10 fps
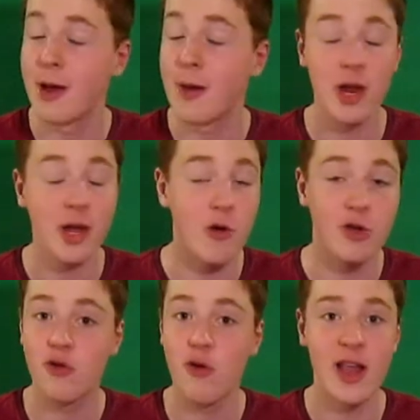And I'm going to go
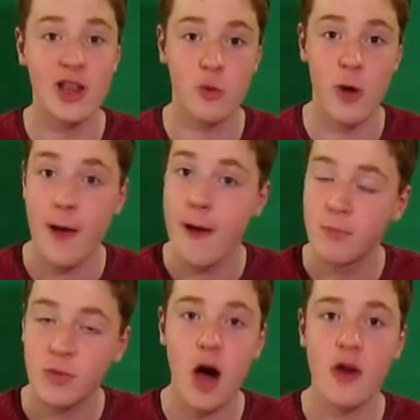straight into it,
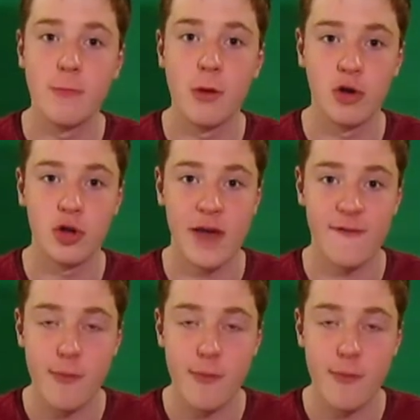cut the bullshit.